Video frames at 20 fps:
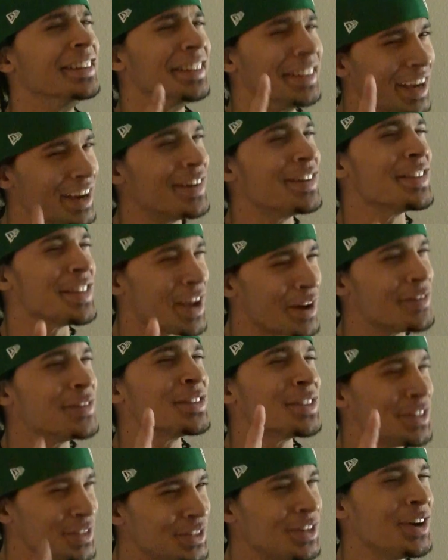that
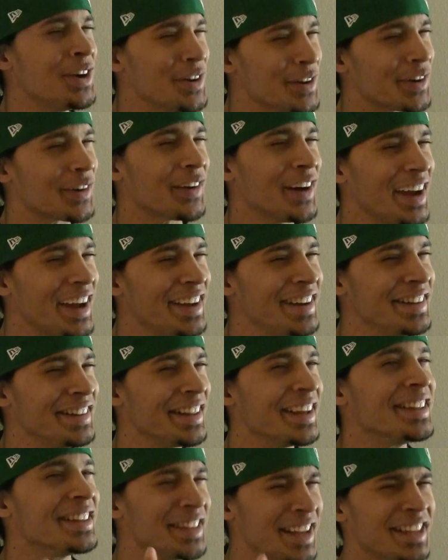was a joke, right?
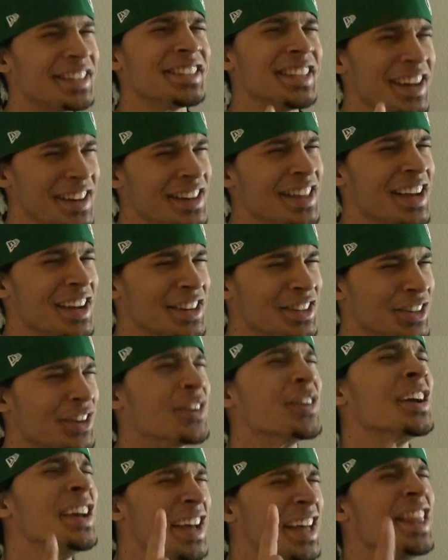That sounded like a
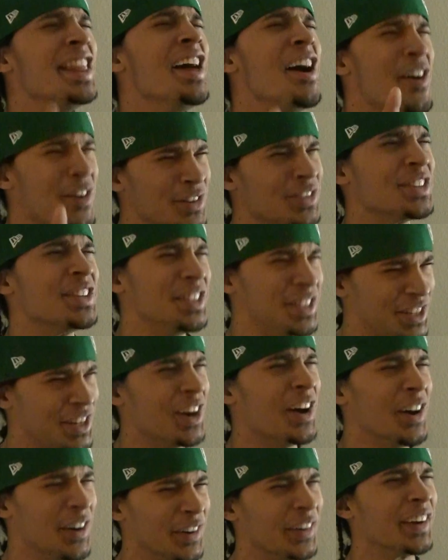joke. That was a
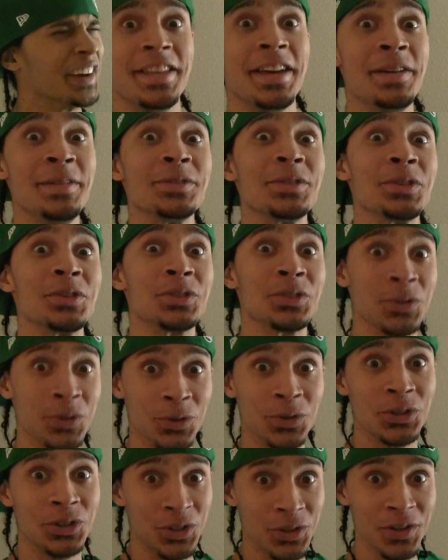joke. That was a
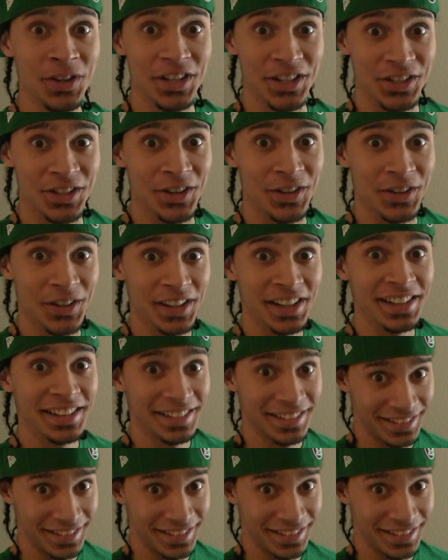school shooting joke.